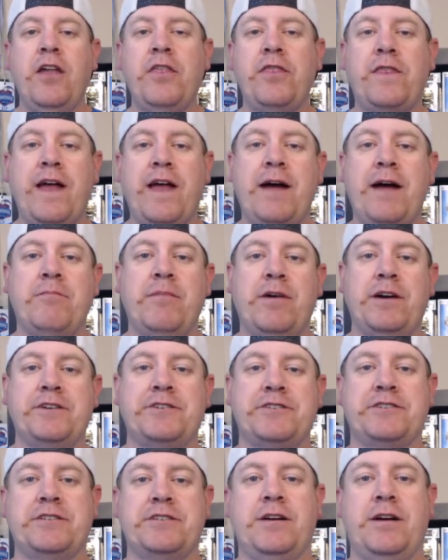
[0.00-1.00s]
that
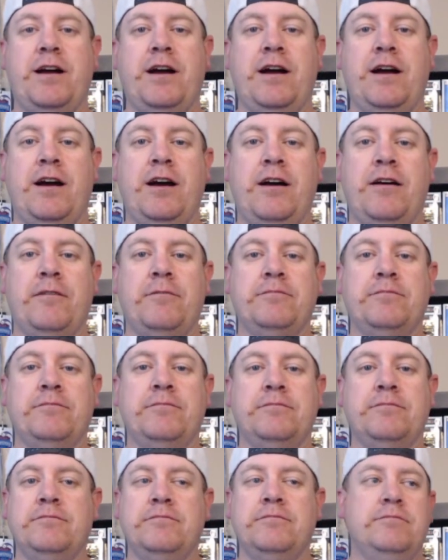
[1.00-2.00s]
much
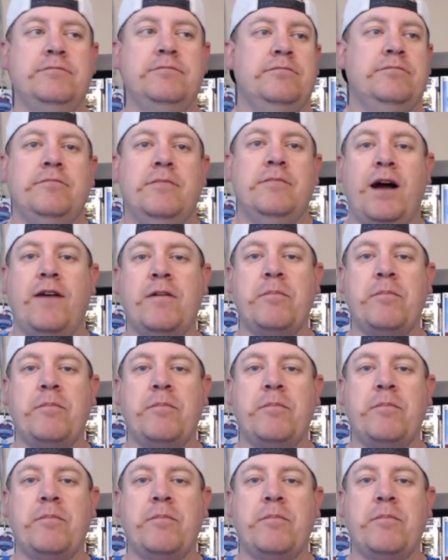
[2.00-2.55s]
of